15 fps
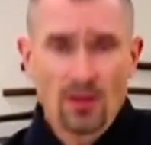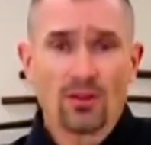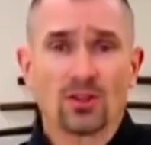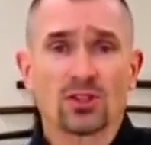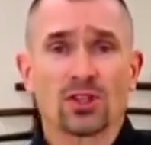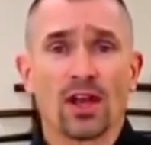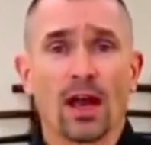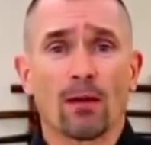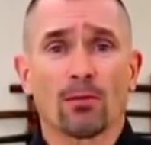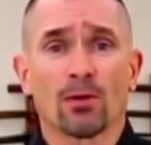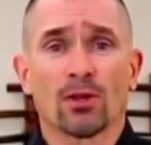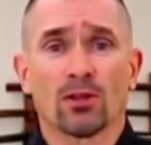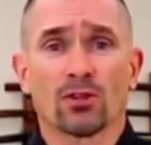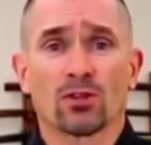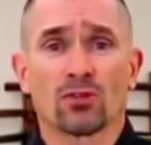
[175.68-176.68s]
the scabbard
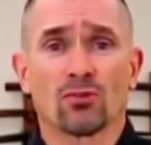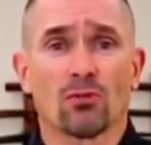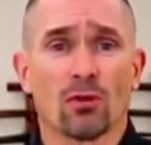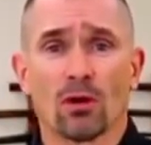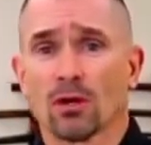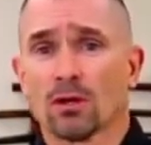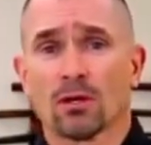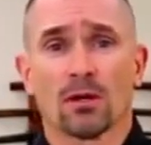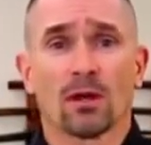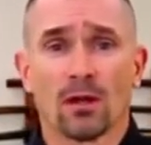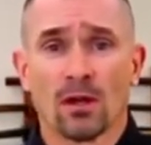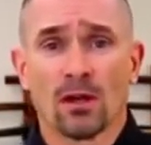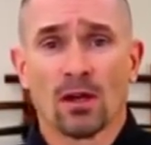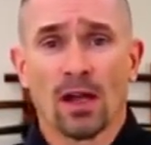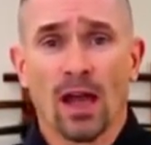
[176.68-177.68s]
and the sword
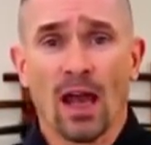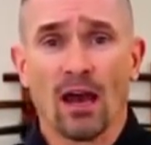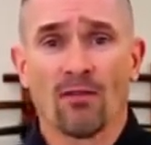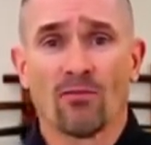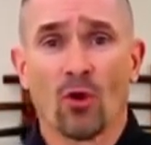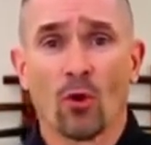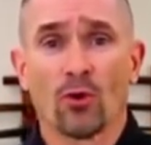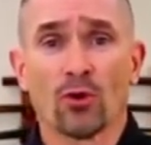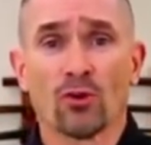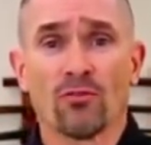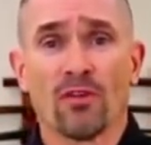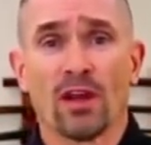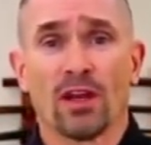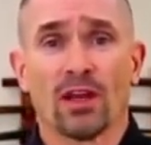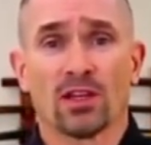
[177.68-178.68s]
have no
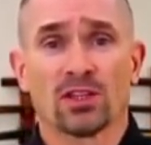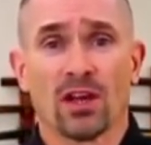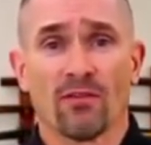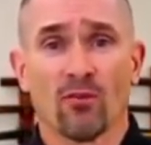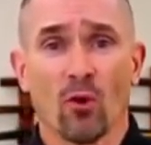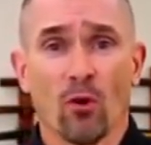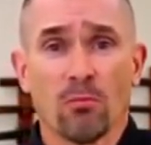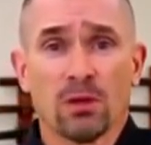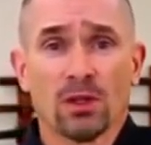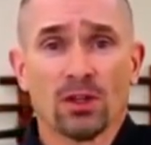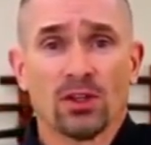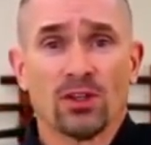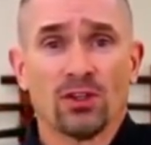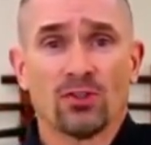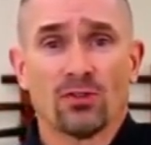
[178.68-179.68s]
nerve endings, have no
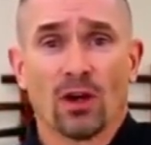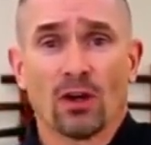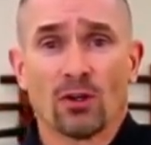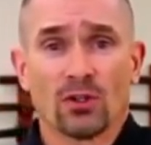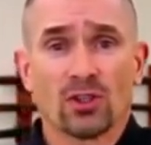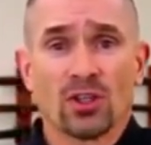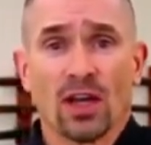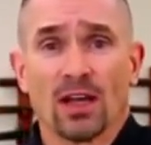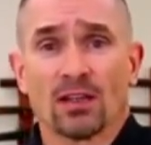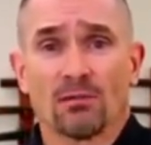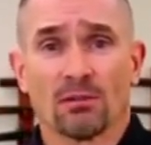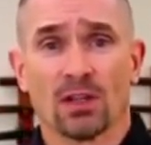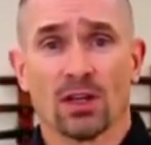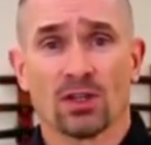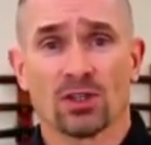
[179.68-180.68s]
ability to understand the
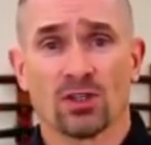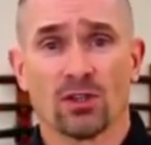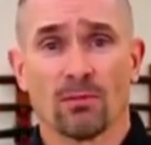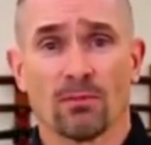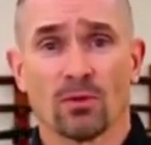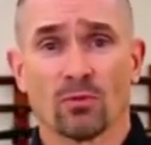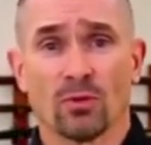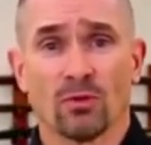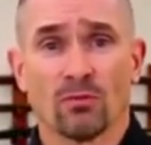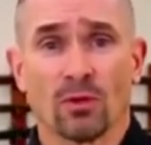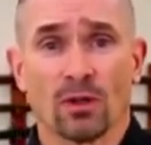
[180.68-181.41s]
relationship between